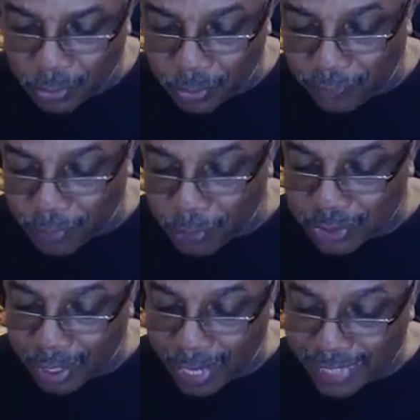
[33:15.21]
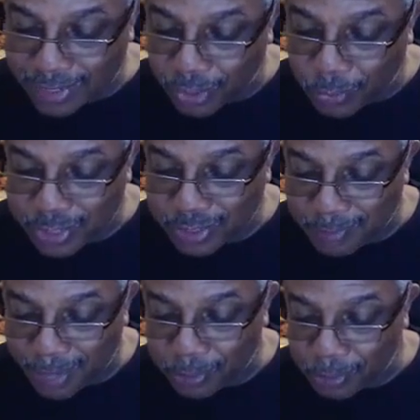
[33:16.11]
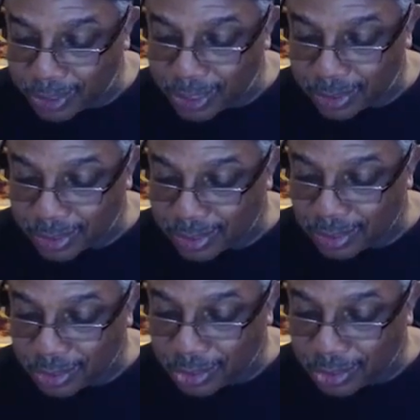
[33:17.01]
"When folks start asking questions about who did this,